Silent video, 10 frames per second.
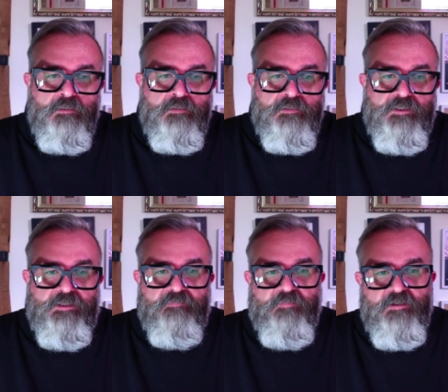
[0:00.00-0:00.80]
So
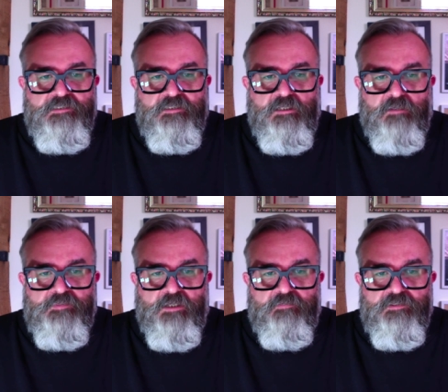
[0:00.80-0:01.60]
they're inviting the club's
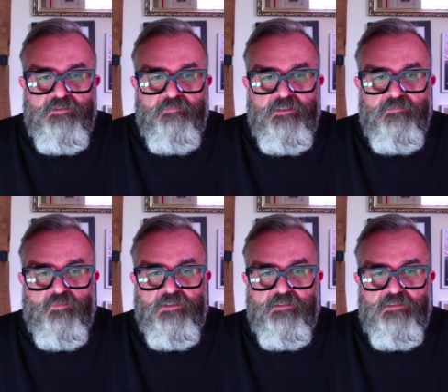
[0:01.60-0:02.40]
owners to meet with
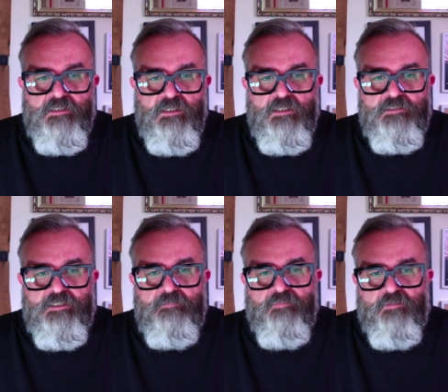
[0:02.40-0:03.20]
us to
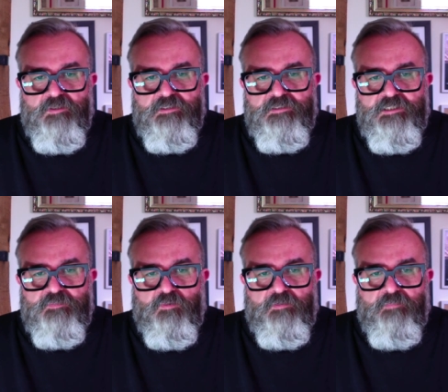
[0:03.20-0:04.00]
implement the
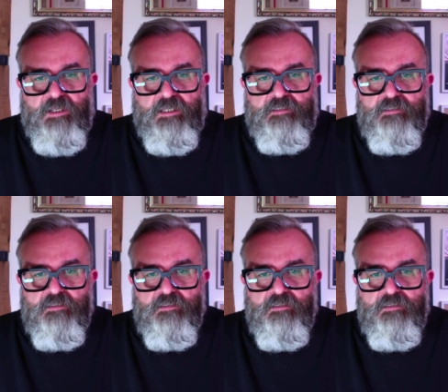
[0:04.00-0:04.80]
6-point plan.
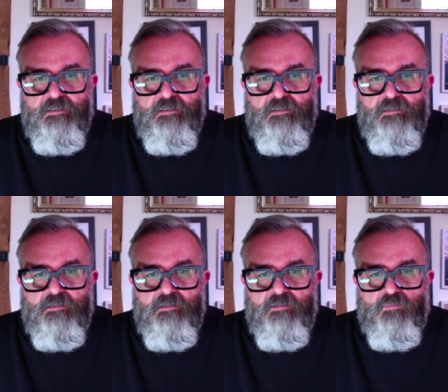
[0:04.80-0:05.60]

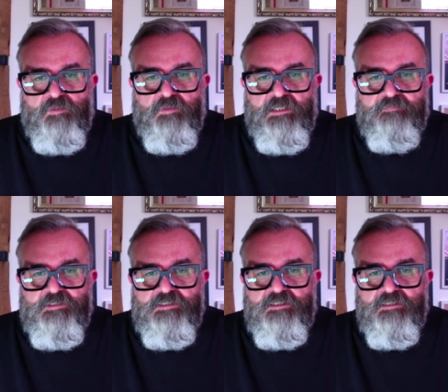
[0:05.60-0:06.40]
We believe
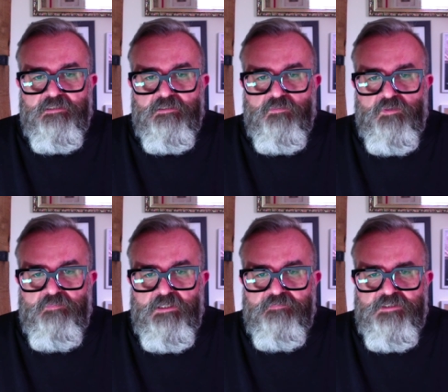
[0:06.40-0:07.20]

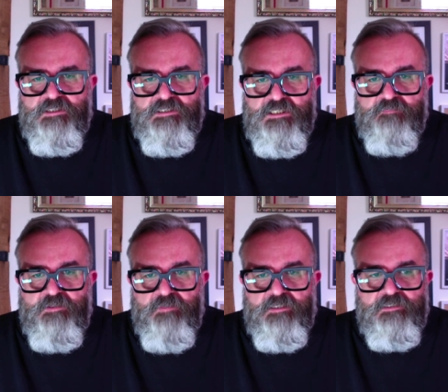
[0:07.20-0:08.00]
successfully
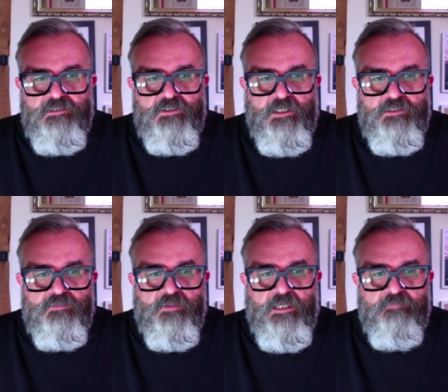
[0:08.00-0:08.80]
making these changes
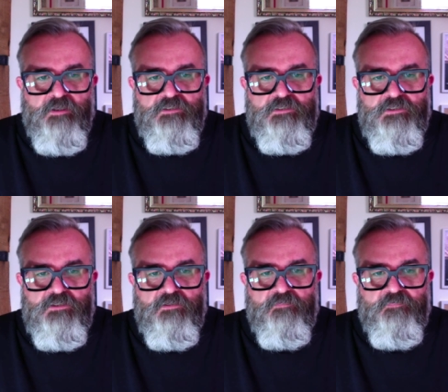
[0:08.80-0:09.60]
will enable us to
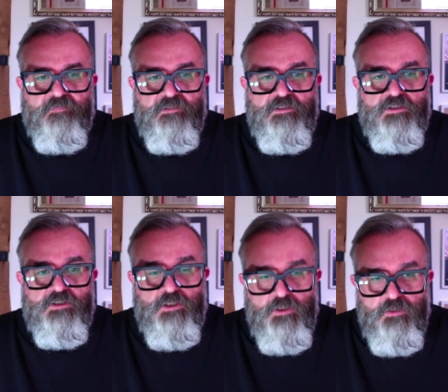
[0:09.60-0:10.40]

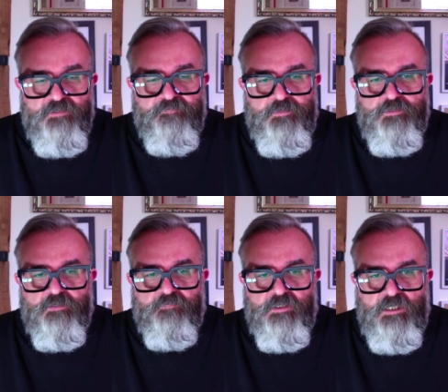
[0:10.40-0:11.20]
secure the future
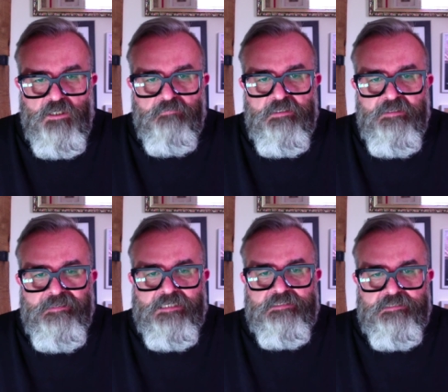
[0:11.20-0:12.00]
for the club
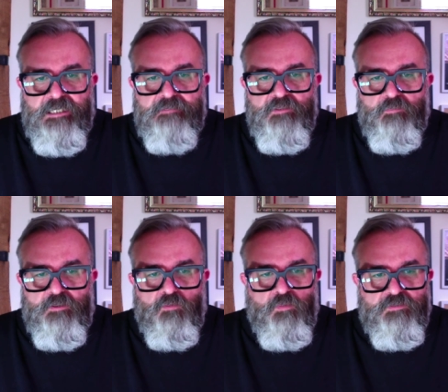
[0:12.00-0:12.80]
and the game that we
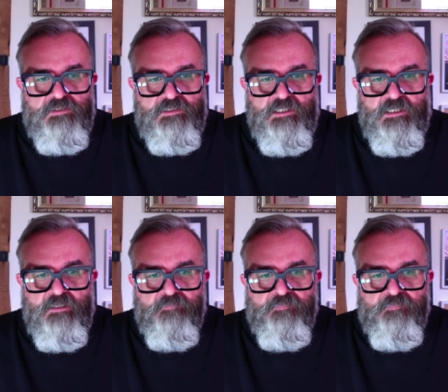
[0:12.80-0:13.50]
all want to see.